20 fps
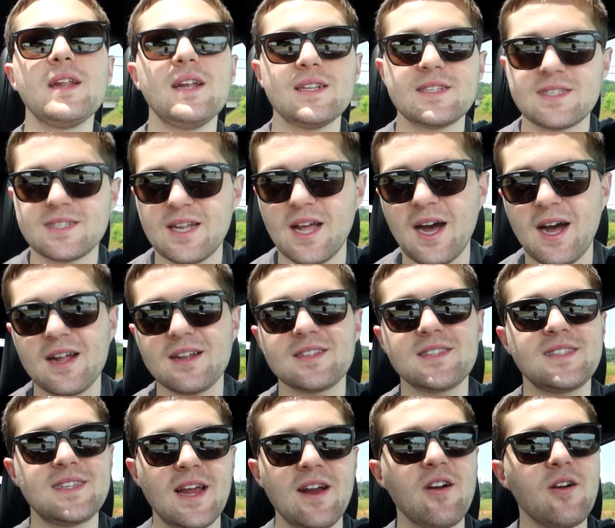it's
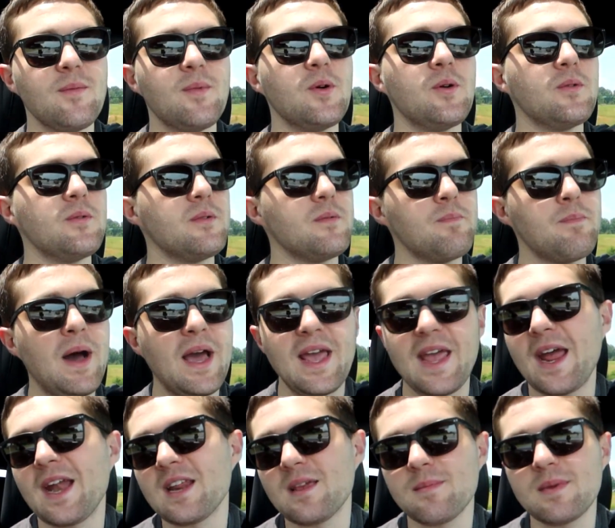not terrible by
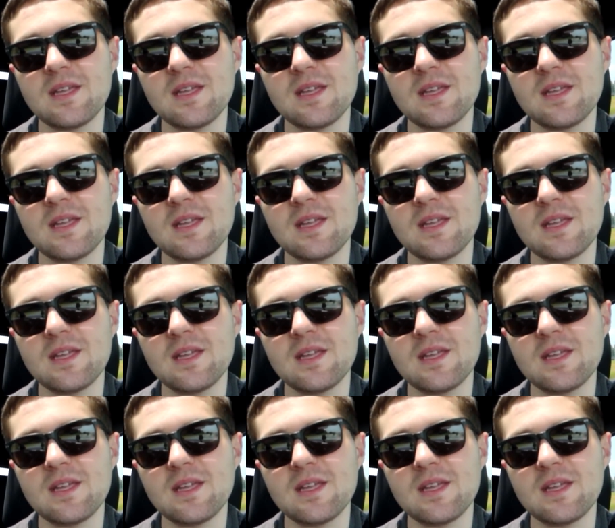any